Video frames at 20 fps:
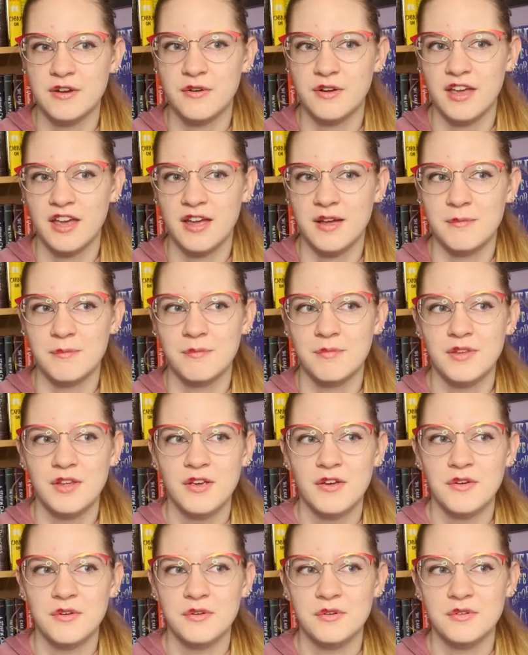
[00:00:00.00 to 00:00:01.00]
game
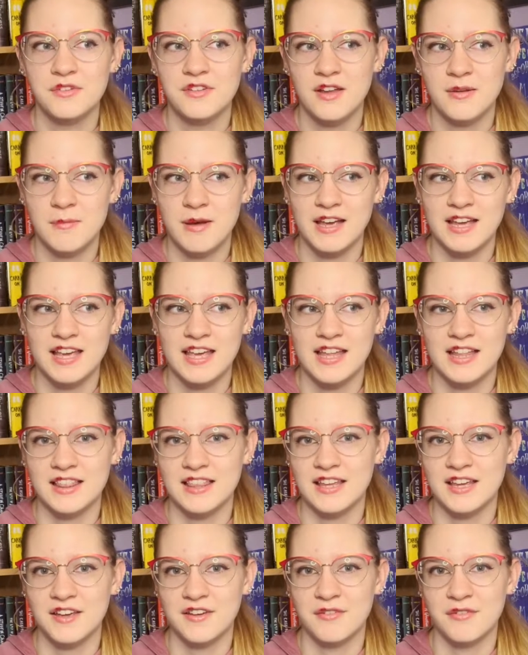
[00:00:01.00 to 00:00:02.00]
whose name I can't
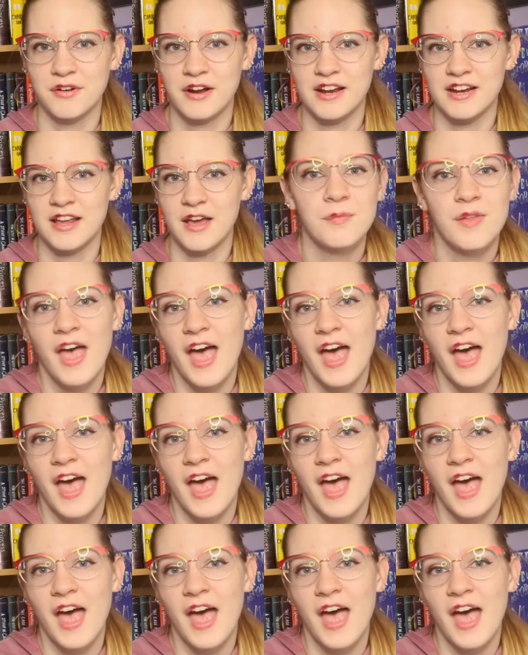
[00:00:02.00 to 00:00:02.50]
think of right now.